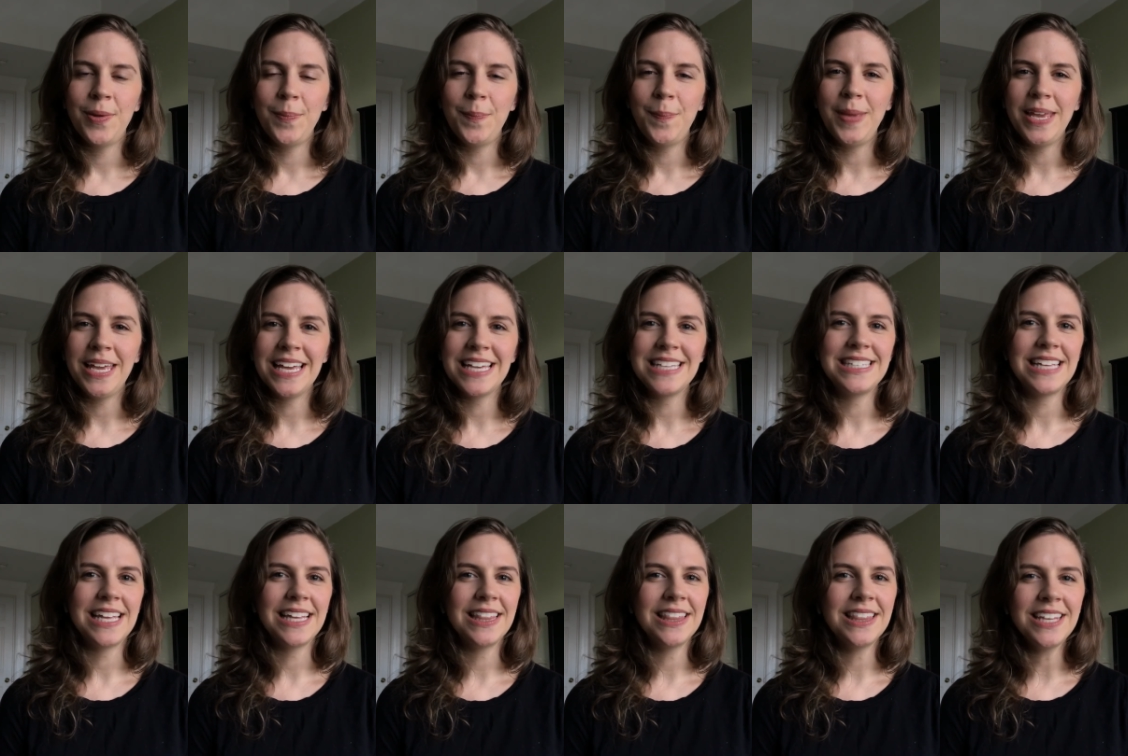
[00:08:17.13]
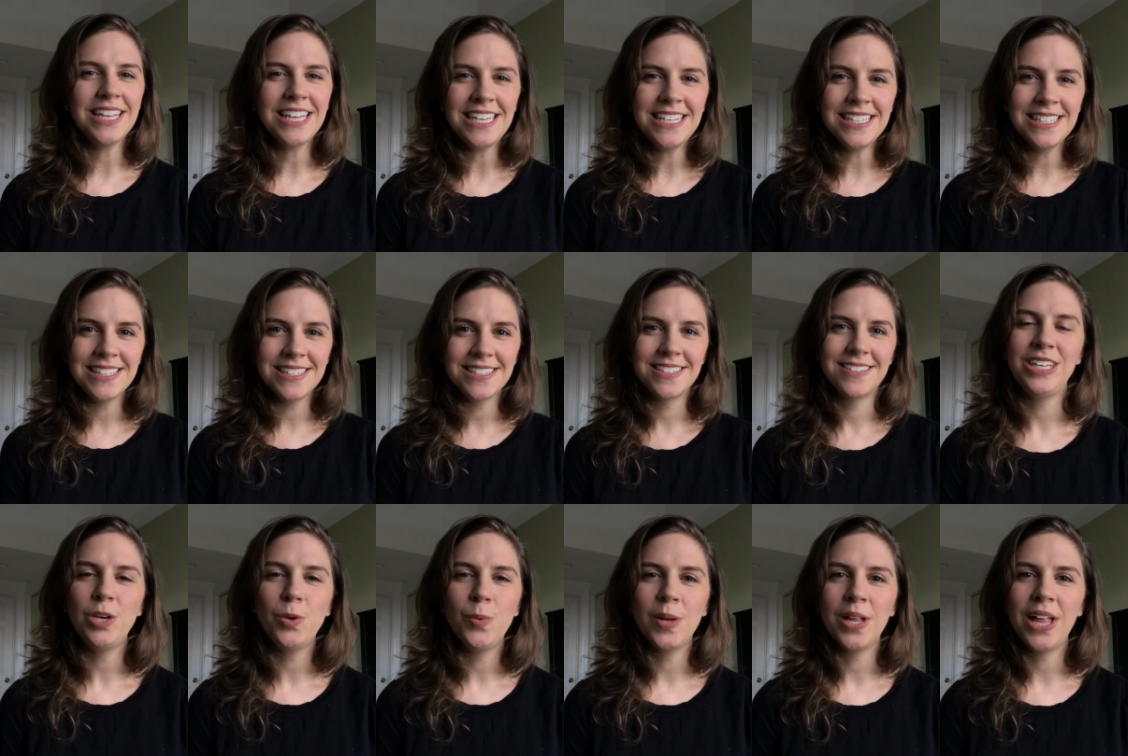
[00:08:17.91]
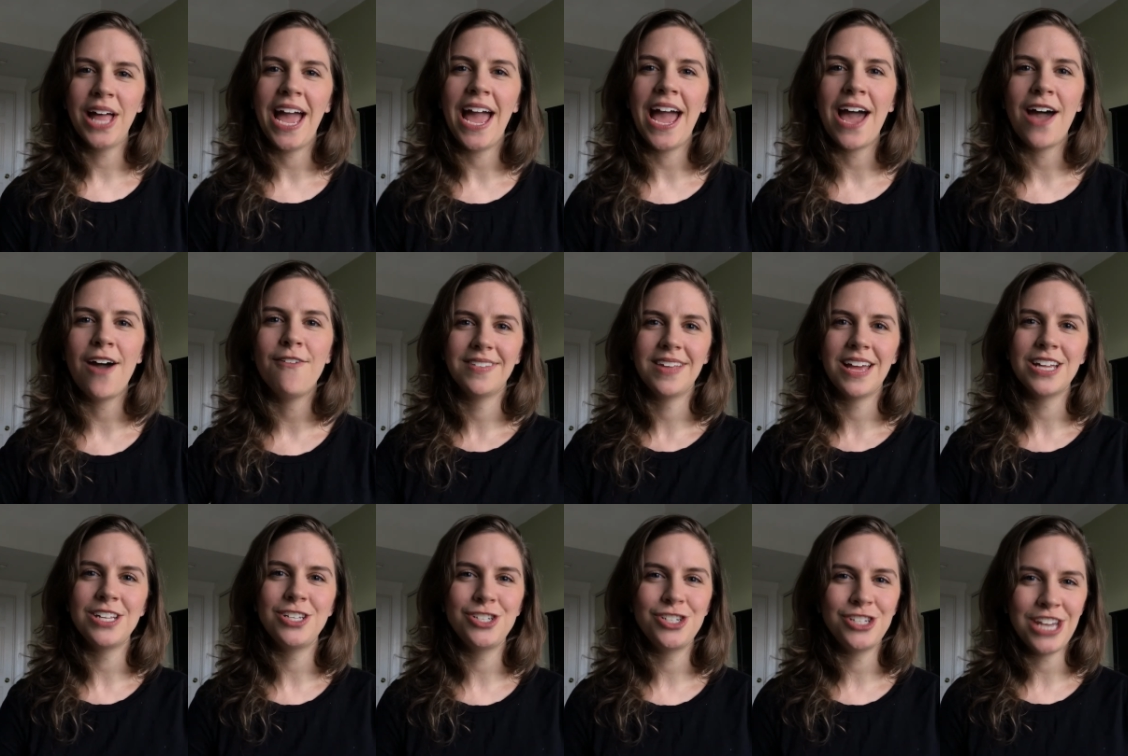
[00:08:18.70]
Because at least you will have
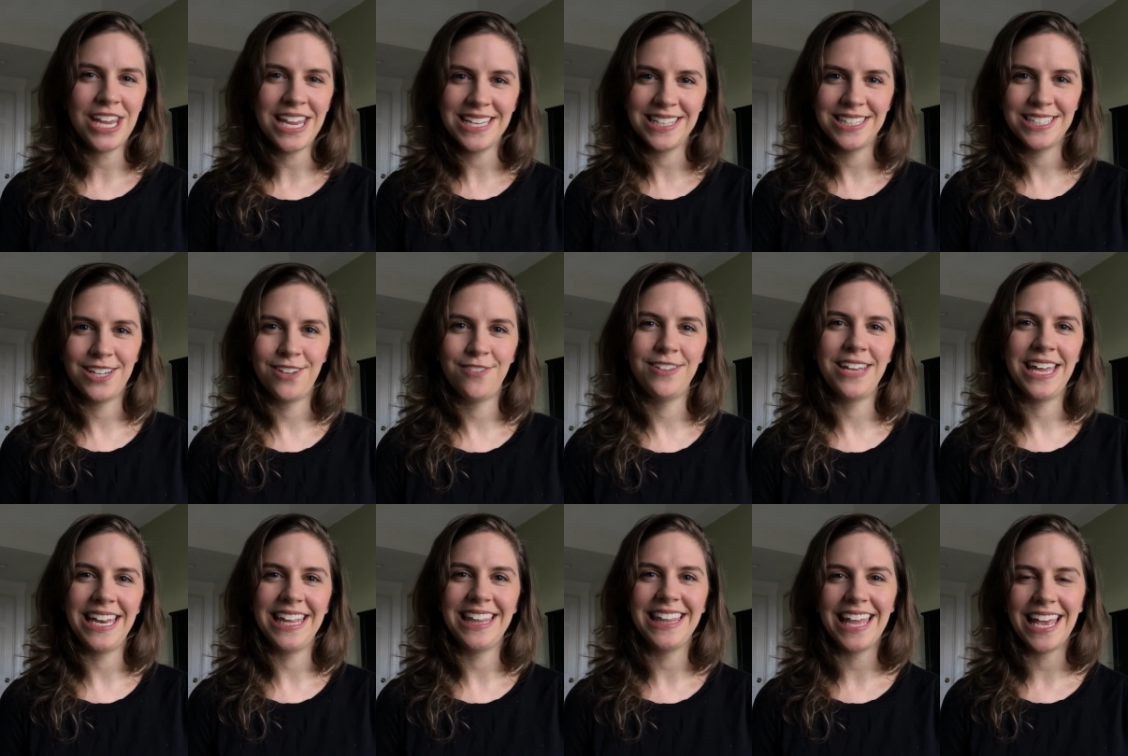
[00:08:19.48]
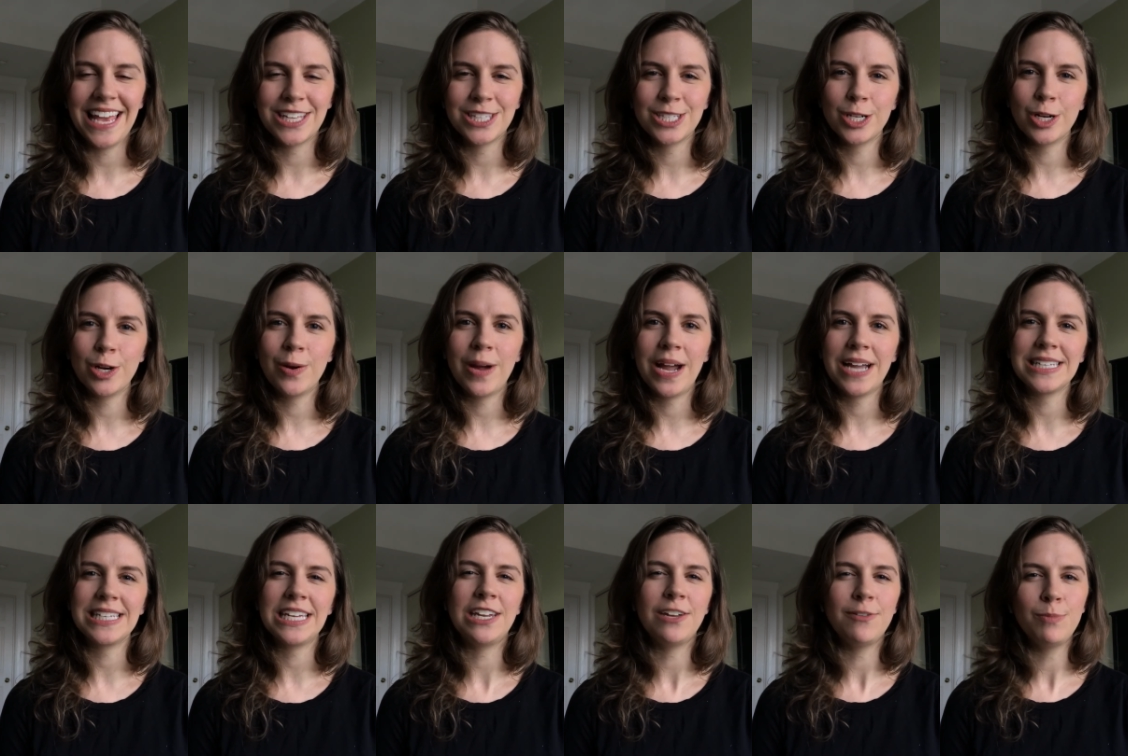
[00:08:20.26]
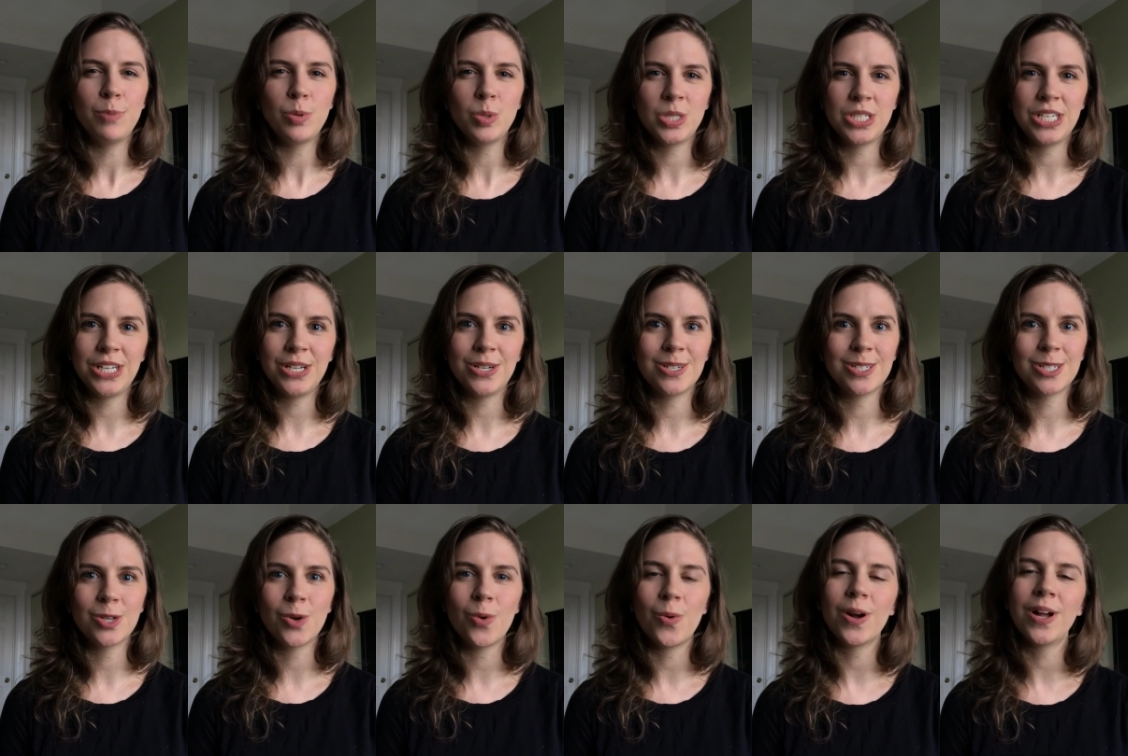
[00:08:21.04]
a chance of getting the answer correct and of boosting your
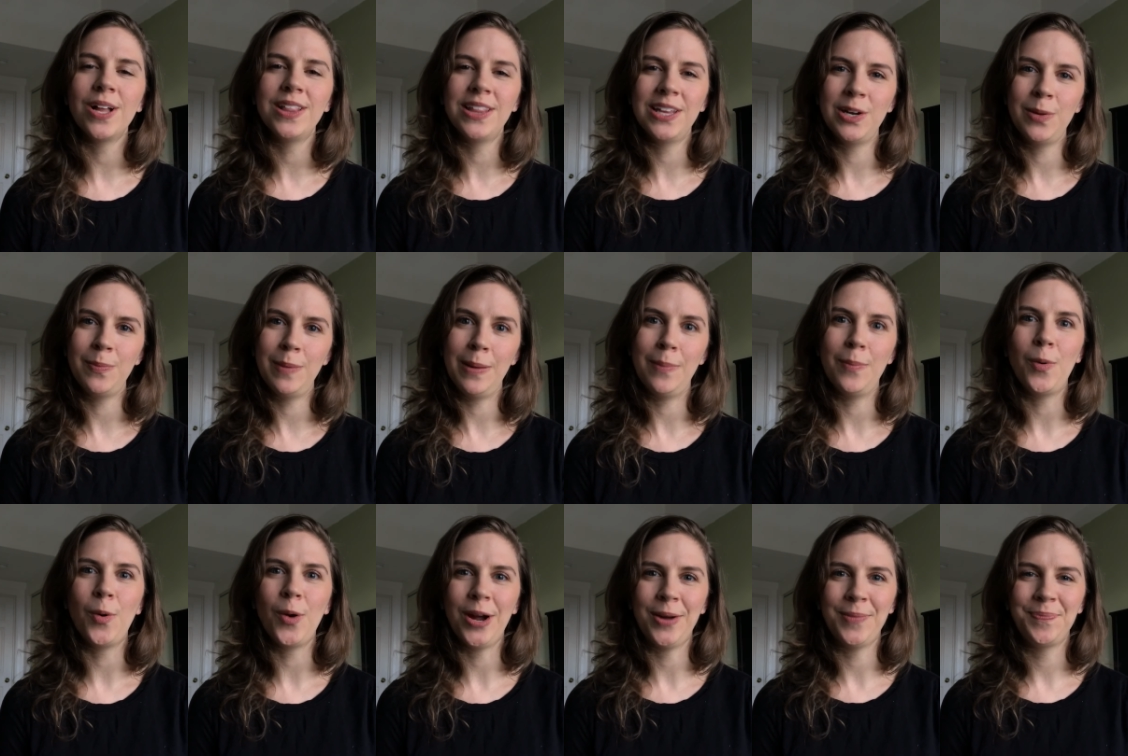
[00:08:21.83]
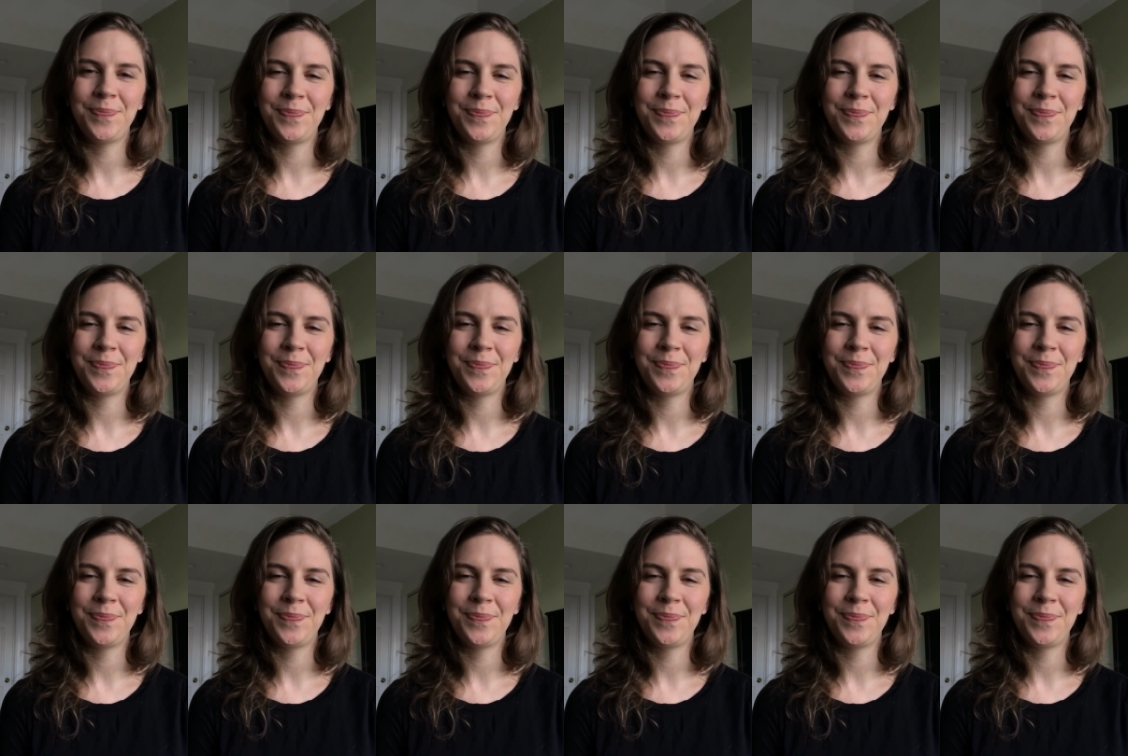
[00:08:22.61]
score a little bit more.